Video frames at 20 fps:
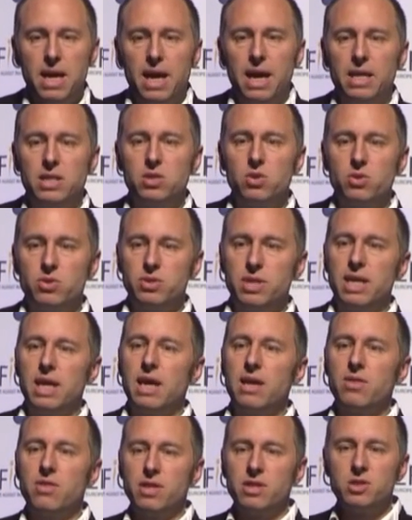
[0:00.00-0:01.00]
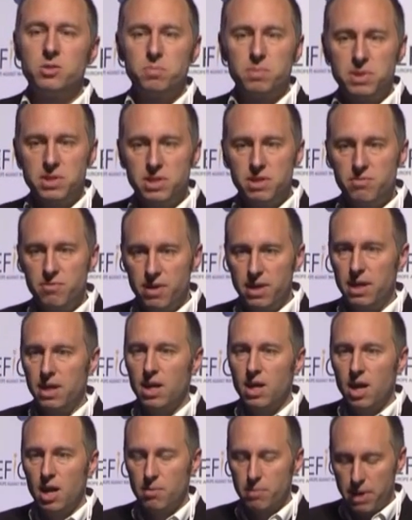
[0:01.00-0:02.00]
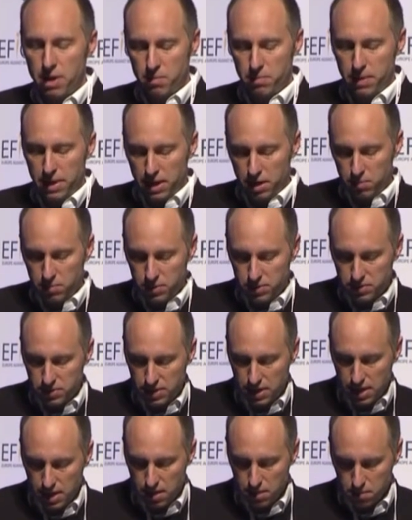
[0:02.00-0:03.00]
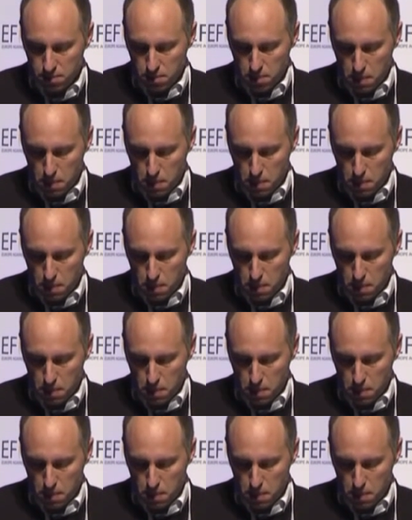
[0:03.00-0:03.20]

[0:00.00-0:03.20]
It's not saying anything specific about pain per se.